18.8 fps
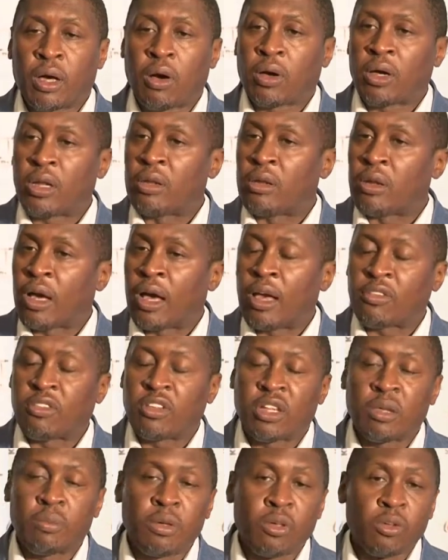How can
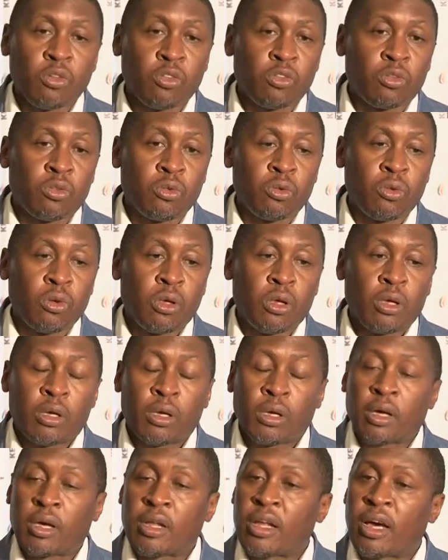ICT be used to
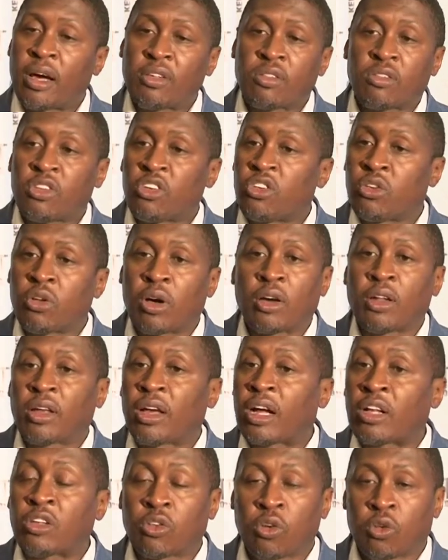enhance regional
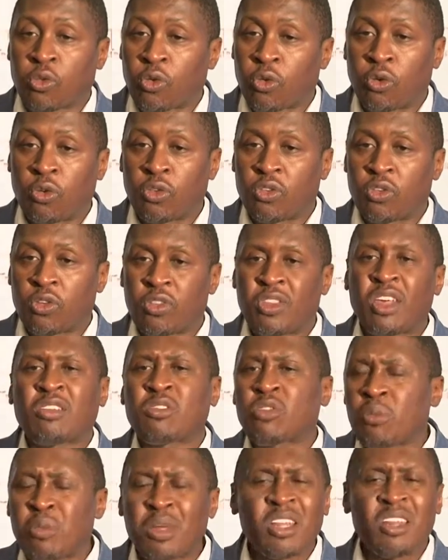agricultural flows? There
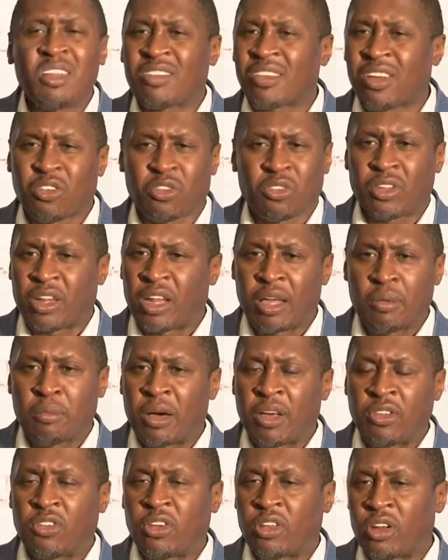are so many discussions that are
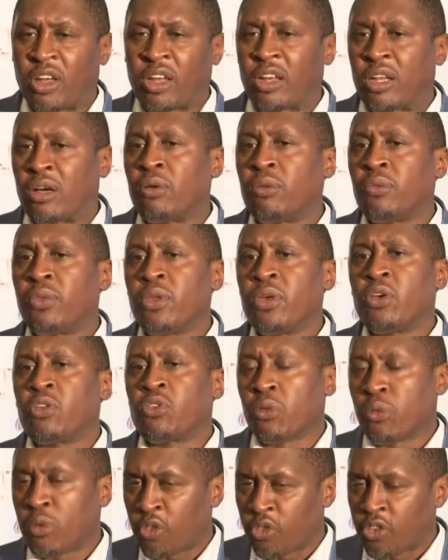emerging right now.
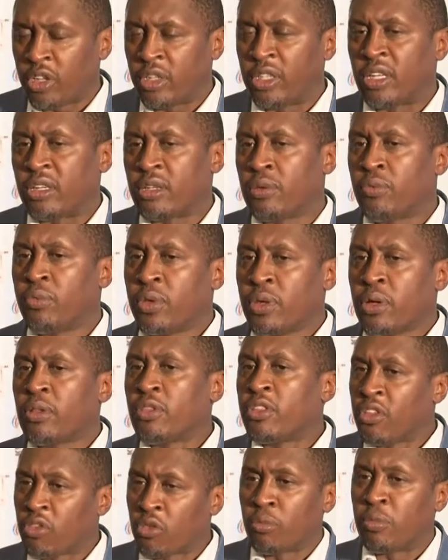So we feel that
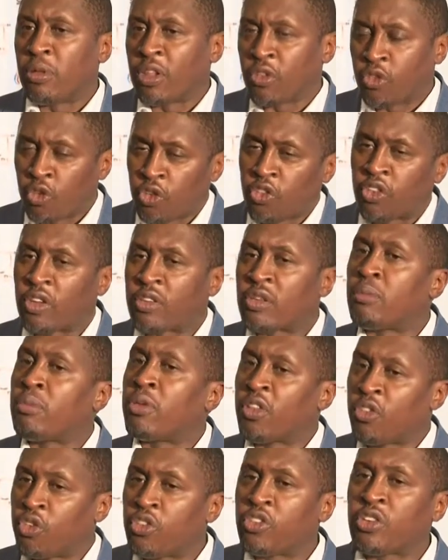this will be the future,
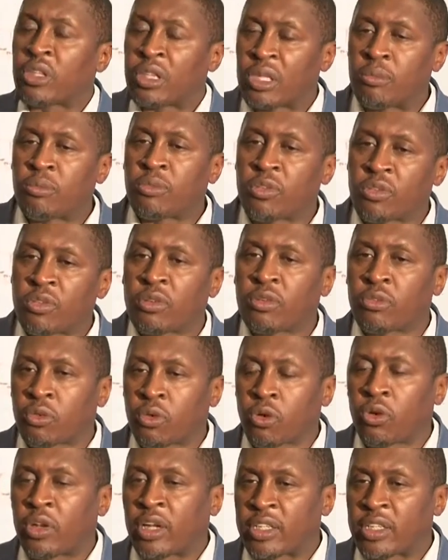some of the future themes for